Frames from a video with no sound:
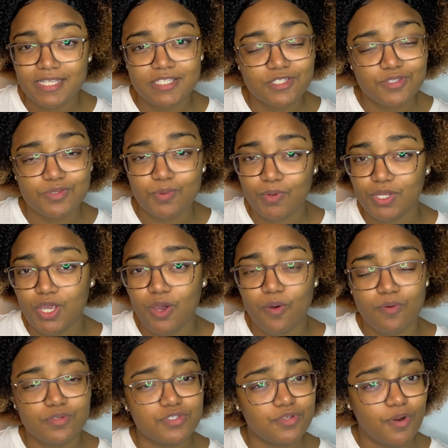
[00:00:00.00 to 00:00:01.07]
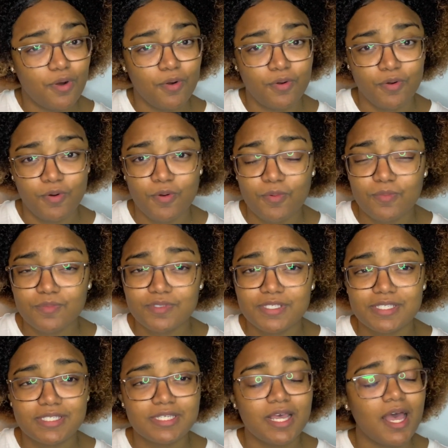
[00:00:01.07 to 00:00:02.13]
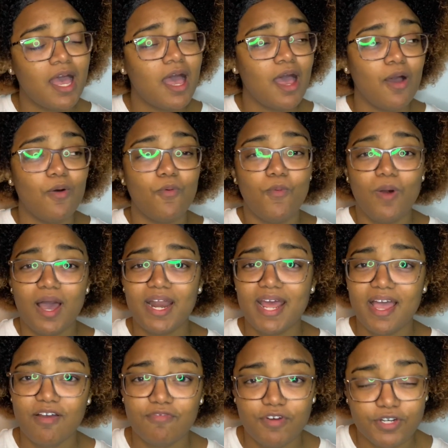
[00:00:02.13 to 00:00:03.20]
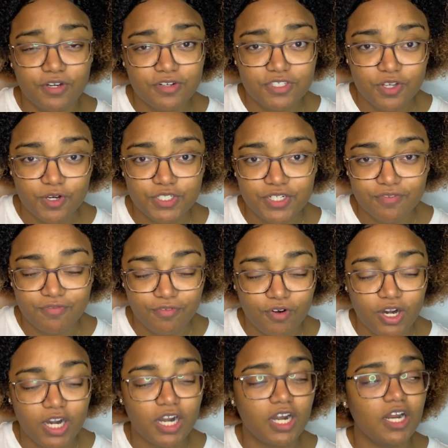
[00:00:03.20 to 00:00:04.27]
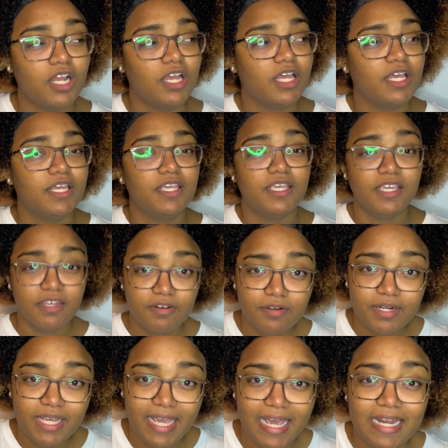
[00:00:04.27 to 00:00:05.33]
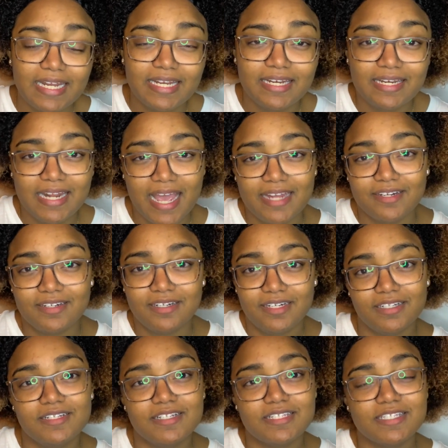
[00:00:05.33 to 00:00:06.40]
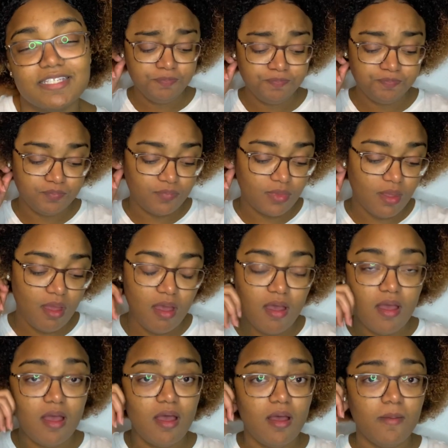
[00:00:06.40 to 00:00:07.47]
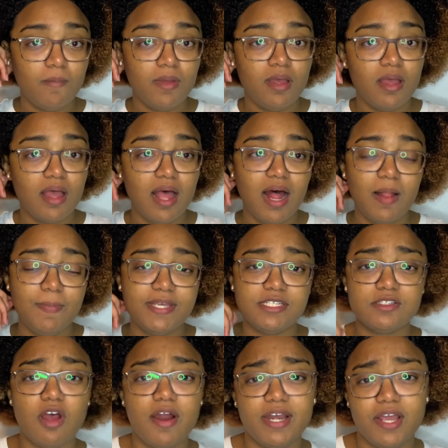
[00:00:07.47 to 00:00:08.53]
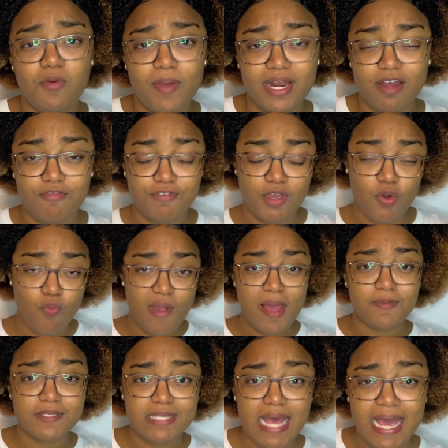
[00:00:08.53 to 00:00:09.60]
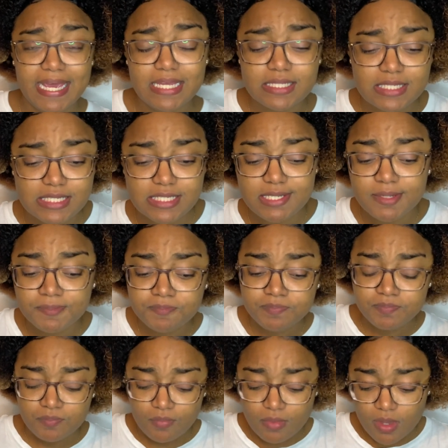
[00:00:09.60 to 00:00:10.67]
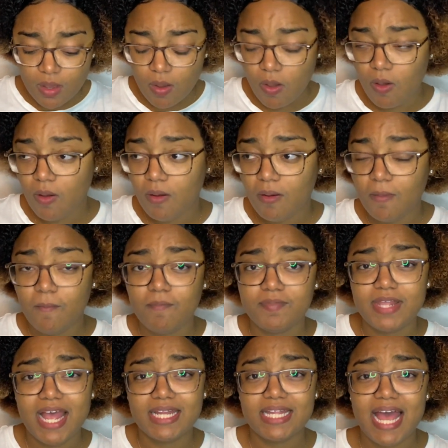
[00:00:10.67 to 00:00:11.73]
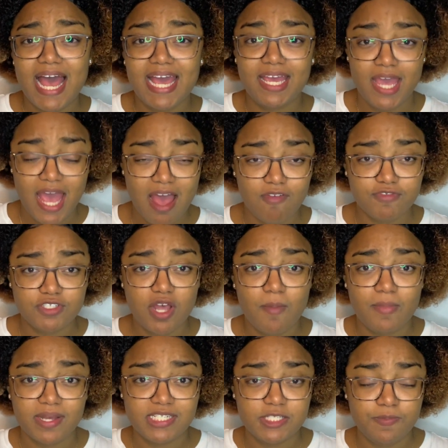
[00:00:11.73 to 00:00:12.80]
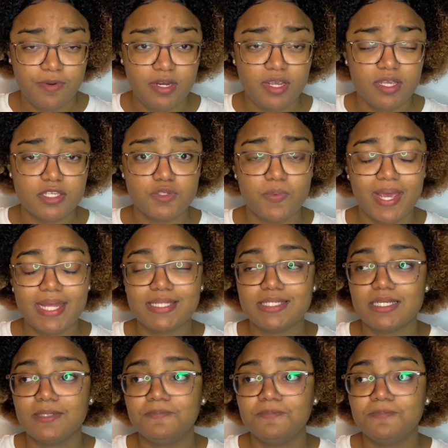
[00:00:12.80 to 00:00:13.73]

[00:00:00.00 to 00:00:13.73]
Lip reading: studios, rooms, whatever you're searching for here in Netherlands. I'll be starting with a few websites that I have some experience with,